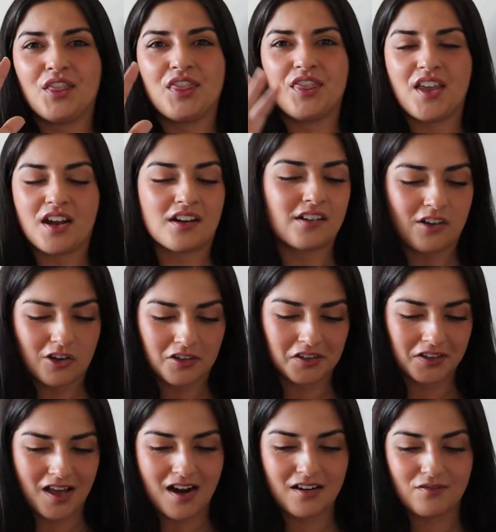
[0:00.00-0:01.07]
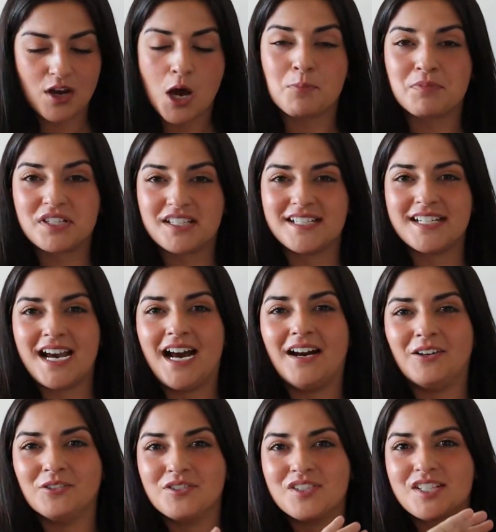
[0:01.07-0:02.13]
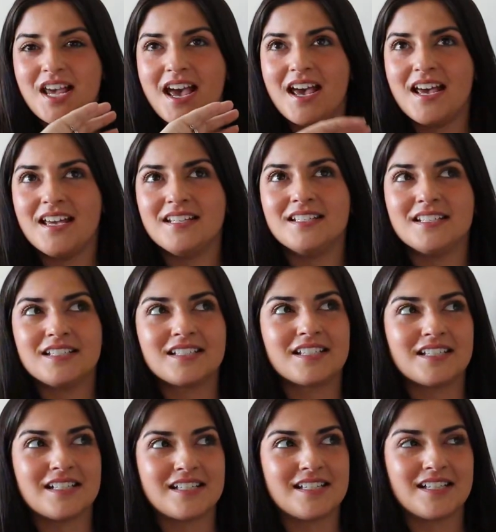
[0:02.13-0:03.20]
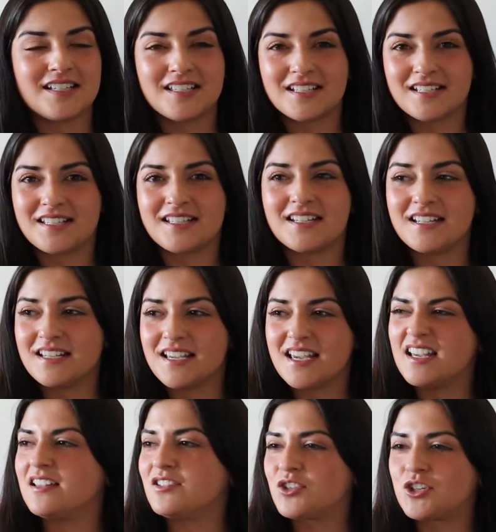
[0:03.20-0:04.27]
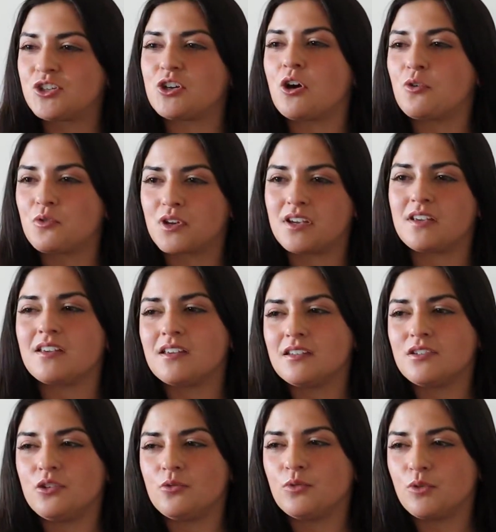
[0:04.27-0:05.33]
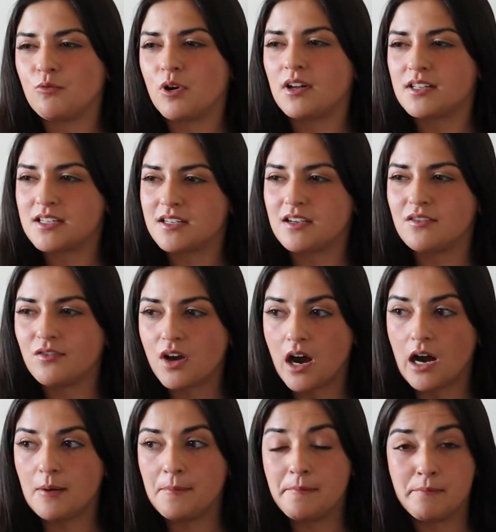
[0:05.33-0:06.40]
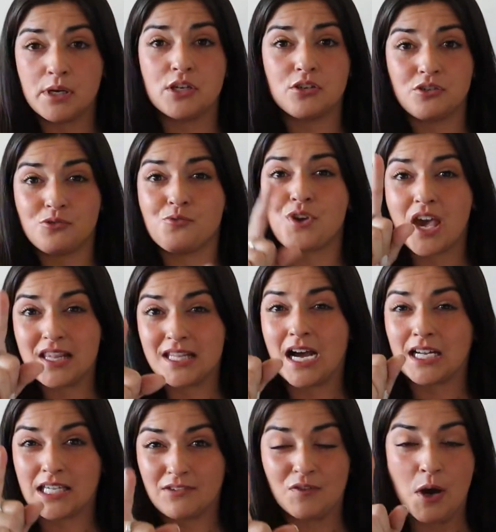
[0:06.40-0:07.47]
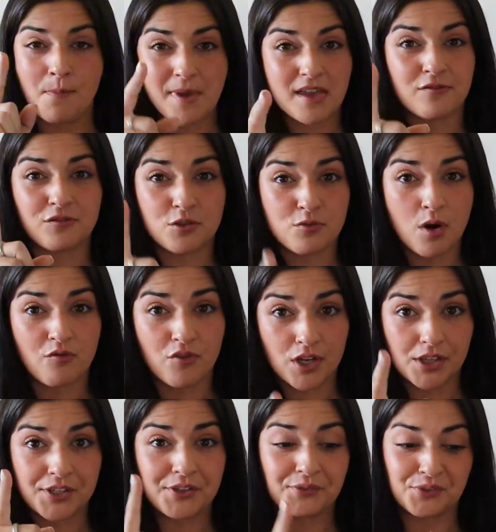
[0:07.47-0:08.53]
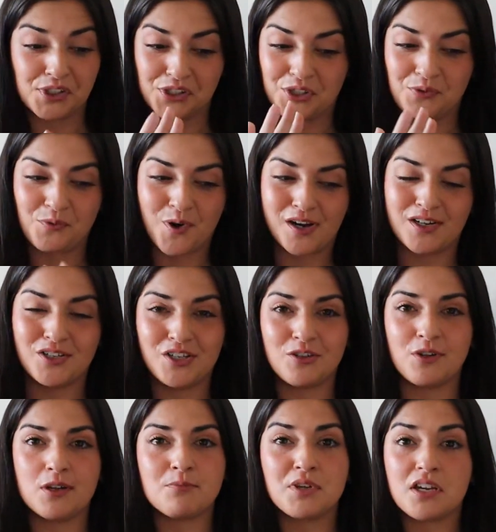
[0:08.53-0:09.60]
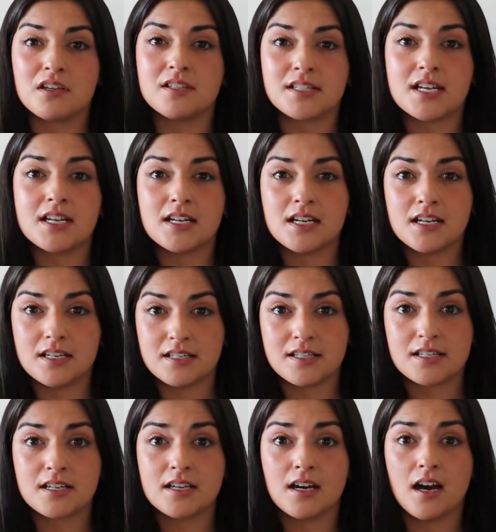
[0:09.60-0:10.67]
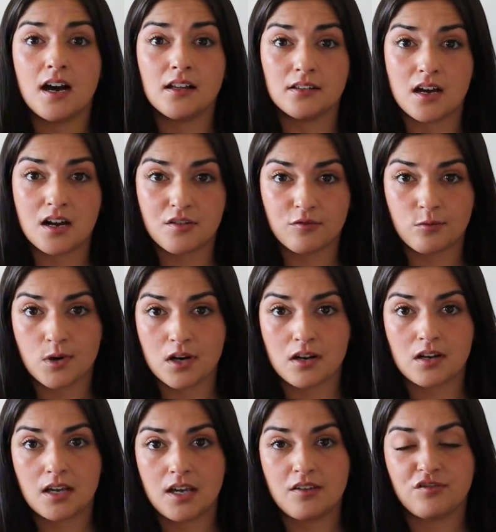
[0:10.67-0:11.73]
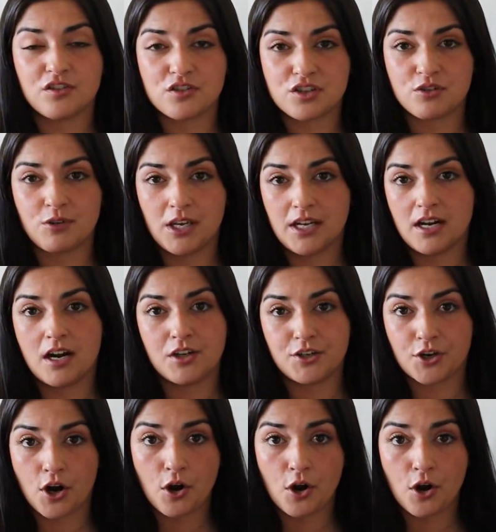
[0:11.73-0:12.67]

there are a lot of ups and downs, and consistency is so key. You will want to give up, but you cannot give up if you really, really want to do it, because it is a lot of work if you're doing it on your